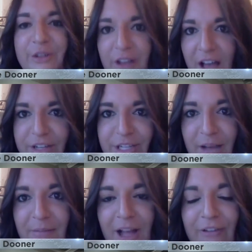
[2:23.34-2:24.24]
a new
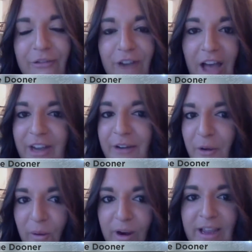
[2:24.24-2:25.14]
coffee shop called Froth
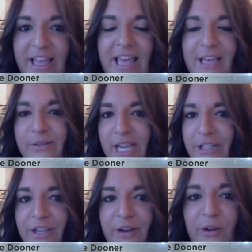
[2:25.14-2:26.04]
and Cork. It
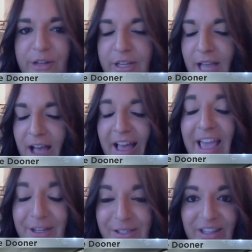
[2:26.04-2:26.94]
was actually an old
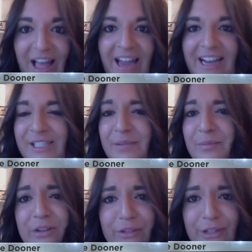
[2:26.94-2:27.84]
uh, hair salon.
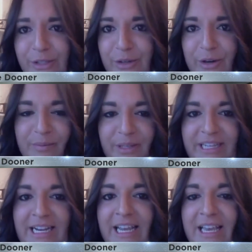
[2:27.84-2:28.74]
It's a beautiful historic
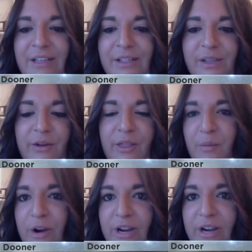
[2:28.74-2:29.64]
building. So
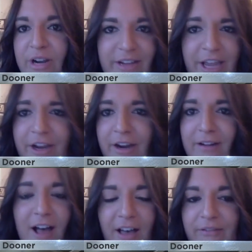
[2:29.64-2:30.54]
in the morning, you get
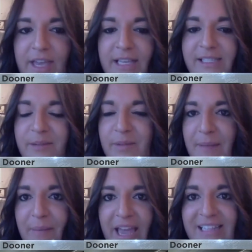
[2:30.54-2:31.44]
your coffee, some
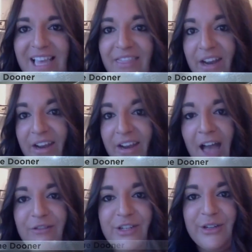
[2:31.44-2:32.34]
light bites, and then in
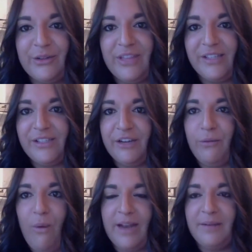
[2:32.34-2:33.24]
the afternoon, they
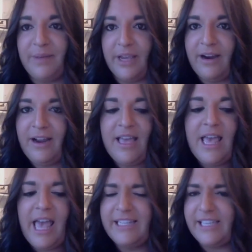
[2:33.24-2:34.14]
serve wine and
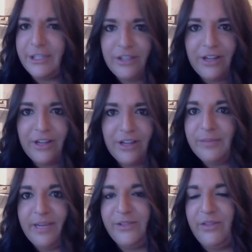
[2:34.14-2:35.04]
beer. It's actually a
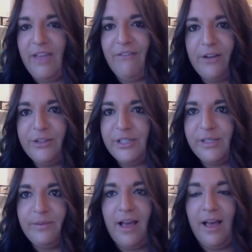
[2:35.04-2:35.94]
large space, so they have
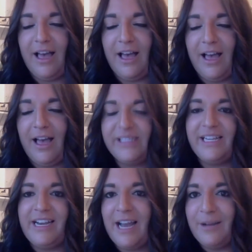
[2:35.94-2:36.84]
outdoor uh, outdoor
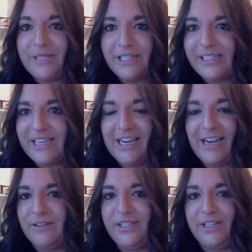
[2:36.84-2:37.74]
seating, upstairs
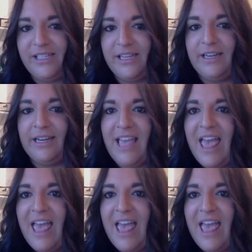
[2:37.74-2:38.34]
seating, and downstairs seating.